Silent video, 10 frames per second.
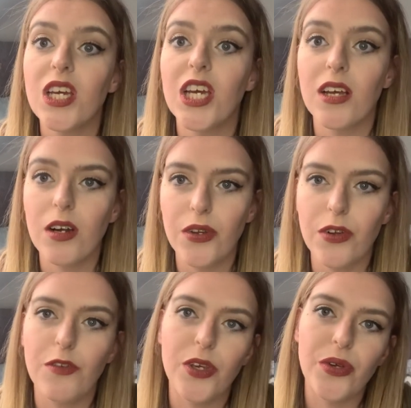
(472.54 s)
include a
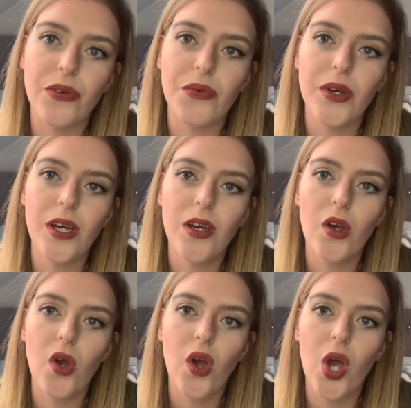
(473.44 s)
few
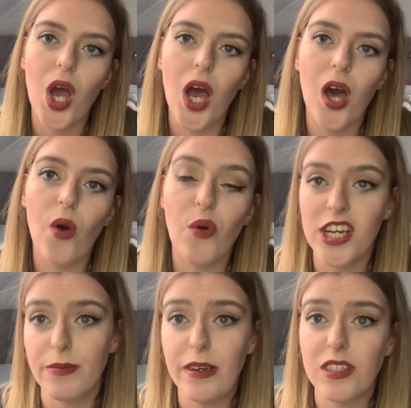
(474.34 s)

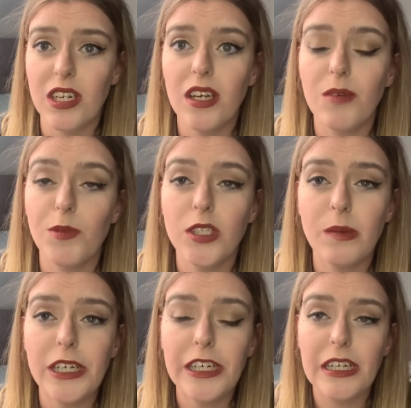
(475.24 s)
wax melts in it
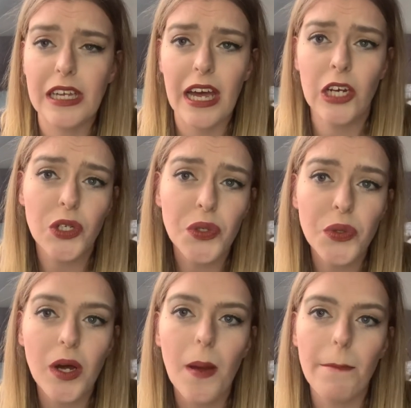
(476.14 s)
possibly, and a candle,
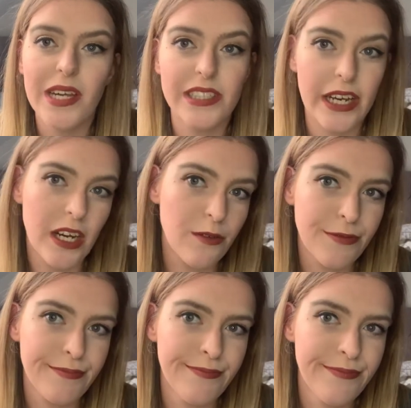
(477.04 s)
because I love
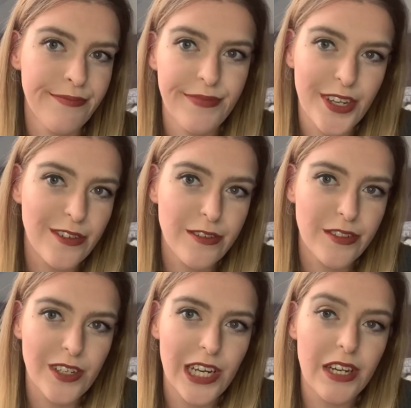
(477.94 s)
those,
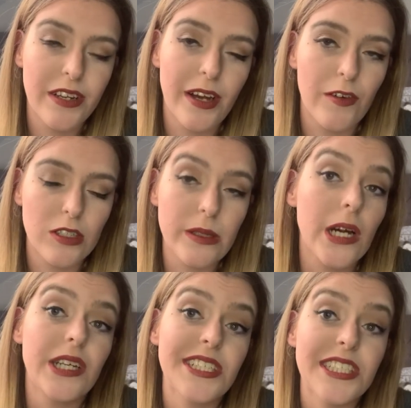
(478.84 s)
and I've got some that
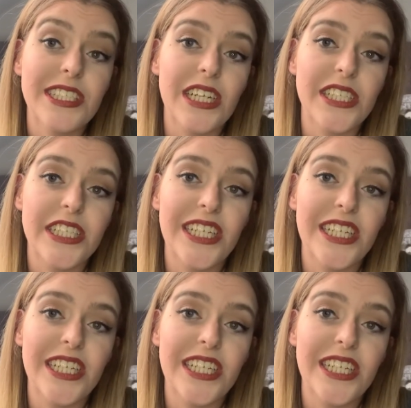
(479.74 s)
are Disney scented,